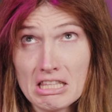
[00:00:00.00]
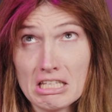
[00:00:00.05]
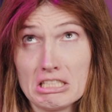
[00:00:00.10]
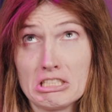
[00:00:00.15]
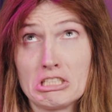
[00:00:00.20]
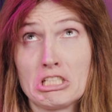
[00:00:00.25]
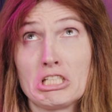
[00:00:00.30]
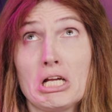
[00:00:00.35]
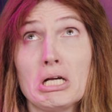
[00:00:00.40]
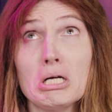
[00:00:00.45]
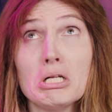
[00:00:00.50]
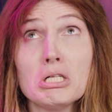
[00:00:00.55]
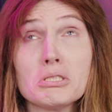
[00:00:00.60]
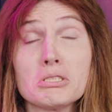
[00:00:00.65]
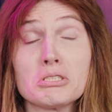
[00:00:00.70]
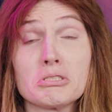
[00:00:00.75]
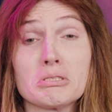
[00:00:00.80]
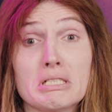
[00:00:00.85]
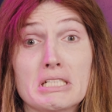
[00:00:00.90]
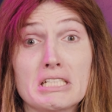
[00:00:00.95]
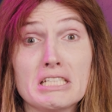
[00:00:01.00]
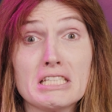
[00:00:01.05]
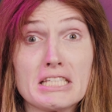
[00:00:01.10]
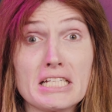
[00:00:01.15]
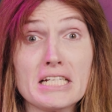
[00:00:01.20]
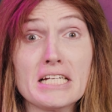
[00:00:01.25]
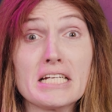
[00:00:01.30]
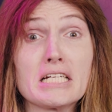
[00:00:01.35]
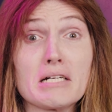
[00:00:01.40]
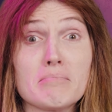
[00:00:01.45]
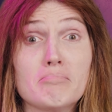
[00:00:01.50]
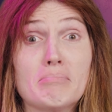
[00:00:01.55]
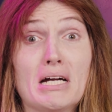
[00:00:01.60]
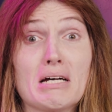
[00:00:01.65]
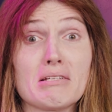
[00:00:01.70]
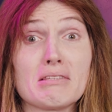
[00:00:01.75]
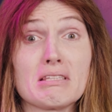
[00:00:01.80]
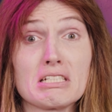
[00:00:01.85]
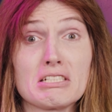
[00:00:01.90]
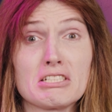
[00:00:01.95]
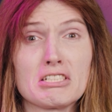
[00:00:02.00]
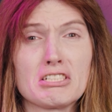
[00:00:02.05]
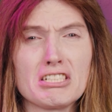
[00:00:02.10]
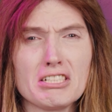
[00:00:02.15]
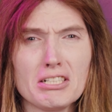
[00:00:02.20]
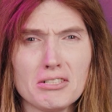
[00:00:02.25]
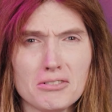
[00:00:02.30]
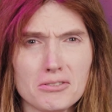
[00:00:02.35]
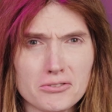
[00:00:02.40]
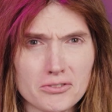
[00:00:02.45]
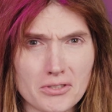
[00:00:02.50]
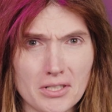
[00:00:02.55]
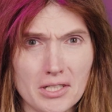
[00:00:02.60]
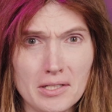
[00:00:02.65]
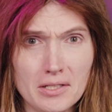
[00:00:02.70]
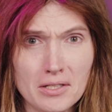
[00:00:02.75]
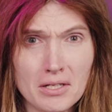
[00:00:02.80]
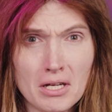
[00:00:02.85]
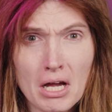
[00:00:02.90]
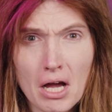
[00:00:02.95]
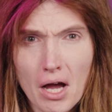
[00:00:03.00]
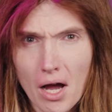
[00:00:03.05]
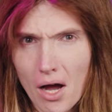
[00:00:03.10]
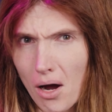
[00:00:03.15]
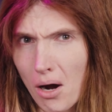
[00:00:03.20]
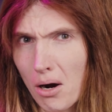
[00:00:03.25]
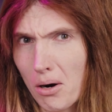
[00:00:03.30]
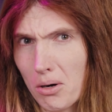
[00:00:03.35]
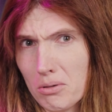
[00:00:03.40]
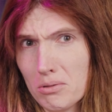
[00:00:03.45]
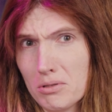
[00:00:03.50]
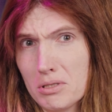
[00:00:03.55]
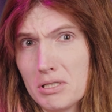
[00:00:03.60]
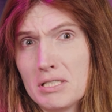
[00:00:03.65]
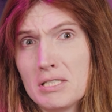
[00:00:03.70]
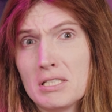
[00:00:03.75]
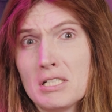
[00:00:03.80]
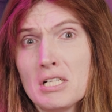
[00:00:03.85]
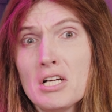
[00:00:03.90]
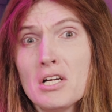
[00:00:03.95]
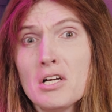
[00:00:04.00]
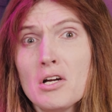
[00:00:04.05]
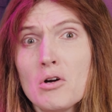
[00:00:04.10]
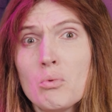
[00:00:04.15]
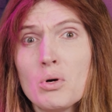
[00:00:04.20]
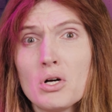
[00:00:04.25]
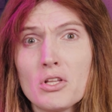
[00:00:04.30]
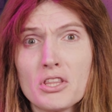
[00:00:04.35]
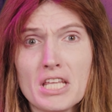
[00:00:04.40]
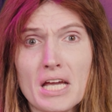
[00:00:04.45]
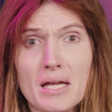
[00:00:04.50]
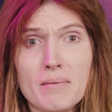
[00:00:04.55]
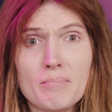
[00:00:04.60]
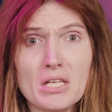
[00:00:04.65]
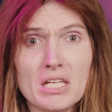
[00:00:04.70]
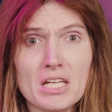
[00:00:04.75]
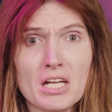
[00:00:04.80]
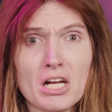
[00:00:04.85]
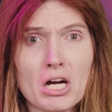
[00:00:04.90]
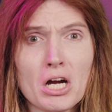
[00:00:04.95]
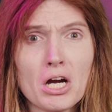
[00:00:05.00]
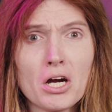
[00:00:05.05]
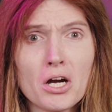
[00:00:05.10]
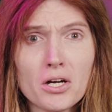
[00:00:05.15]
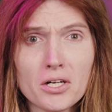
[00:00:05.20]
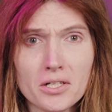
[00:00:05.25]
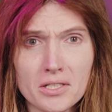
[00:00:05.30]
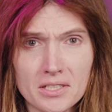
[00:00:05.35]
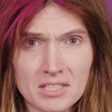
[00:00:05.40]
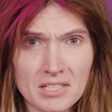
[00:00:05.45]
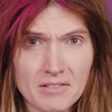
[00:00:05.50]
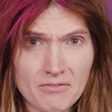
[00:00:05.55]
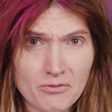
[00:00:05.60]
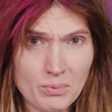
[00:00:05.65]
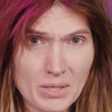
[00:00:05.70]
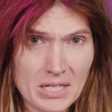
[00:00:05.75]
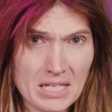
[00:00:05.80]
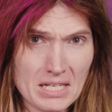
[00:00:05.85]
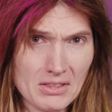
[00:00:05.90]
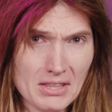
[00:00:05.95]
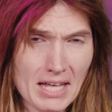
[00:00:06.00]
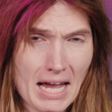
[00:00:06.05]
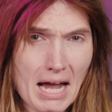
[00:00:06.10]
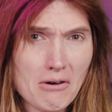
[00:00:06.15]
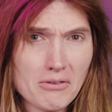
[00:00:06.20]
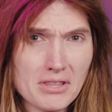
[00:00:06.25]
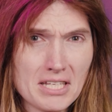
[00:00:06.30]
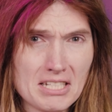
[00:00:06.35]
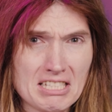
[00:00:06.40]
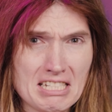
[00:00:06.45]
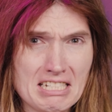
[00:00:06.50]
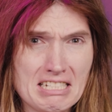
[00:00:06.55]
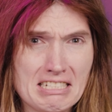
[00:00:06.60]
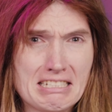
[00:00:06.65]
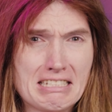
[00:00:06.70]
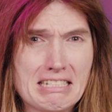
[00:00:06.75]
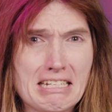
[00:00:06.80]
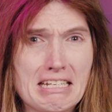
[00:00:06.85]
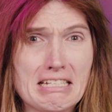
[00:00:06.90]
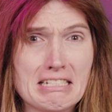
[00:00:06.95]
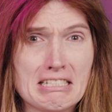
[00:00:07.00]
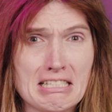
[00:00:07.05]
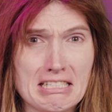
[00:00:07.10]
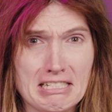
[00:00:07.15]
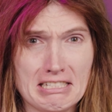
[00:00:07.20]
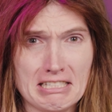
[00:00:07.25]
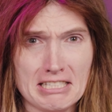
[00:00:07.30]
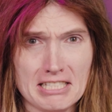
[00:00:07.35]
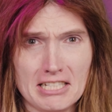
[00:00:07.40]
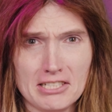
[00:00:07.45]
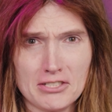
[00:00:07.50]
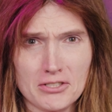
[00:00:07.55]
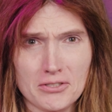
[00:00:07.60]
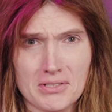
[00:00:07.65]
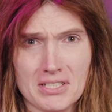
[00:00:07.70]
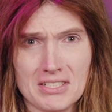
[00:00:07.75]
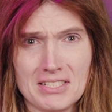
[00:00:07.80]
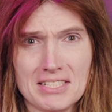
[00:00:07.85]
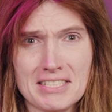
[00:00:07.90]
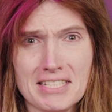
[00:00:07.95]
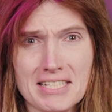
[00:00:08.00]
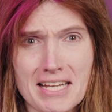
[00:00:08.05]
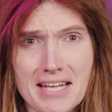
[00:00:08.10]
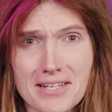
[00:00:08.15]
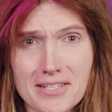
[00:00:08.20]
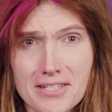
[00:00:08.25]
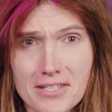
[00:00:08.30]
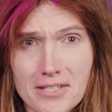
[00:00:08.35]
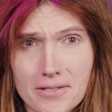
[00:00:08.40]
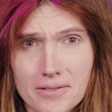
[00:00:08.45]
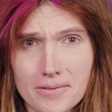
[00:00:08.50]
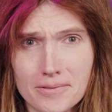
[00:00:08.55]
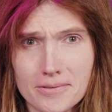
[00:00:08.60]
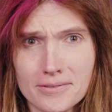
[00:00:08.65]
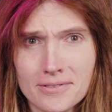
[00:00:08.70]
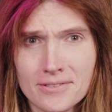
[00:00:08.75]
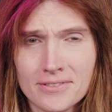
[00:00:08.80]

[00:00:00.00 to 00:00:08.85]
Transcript: The children! Think about the children! Oh. Will they be hurt if we allow this indecency to continue?